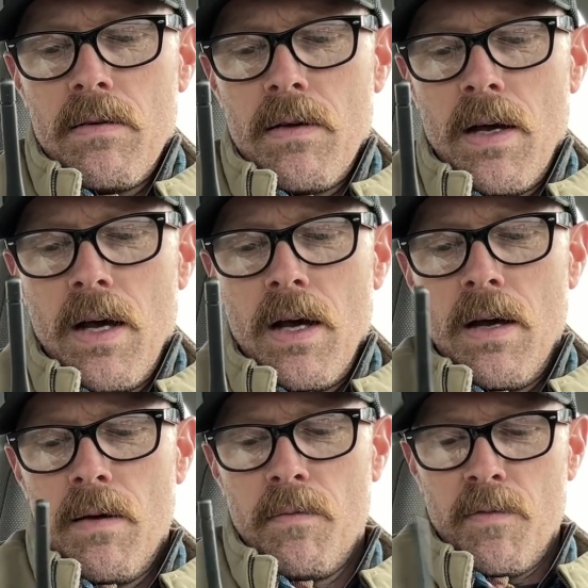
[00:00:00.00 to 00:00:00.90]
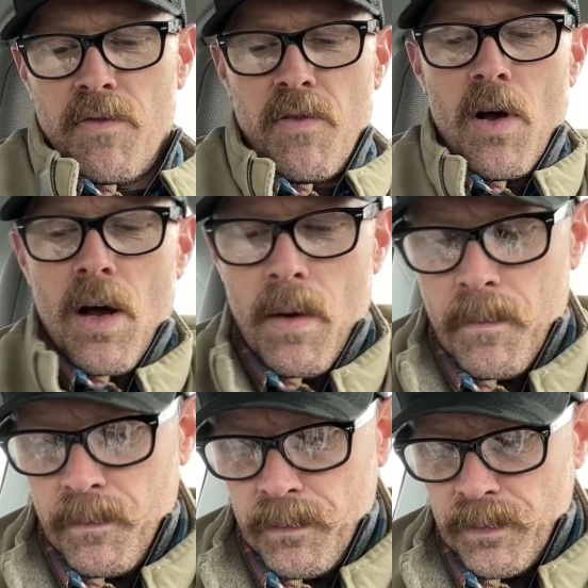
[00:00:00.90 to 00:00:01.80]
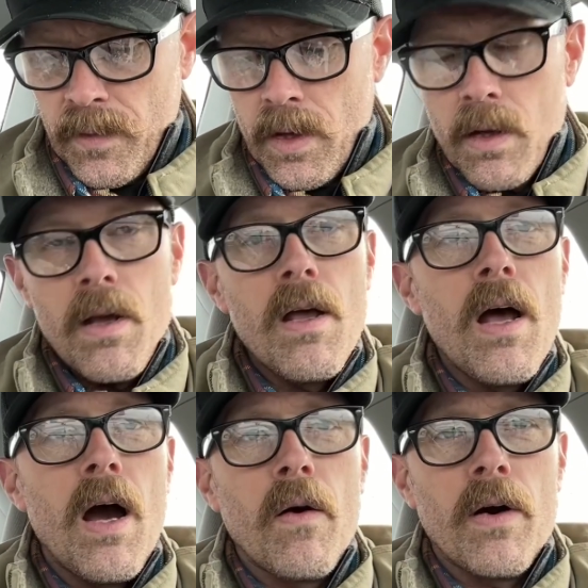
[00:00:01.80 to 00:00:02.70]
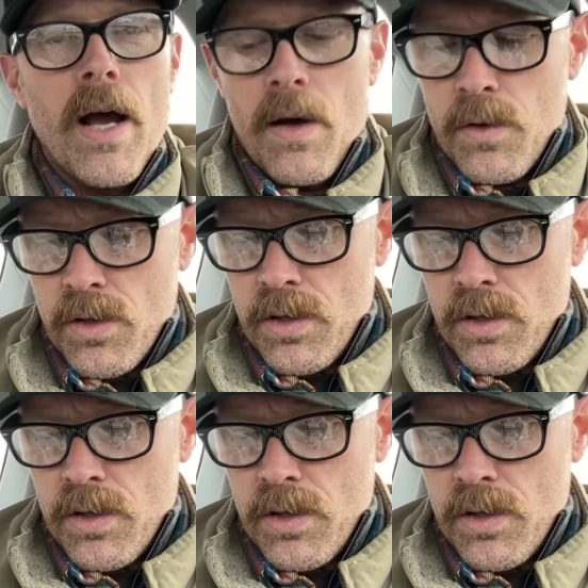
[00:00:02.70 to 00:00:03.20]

from our house.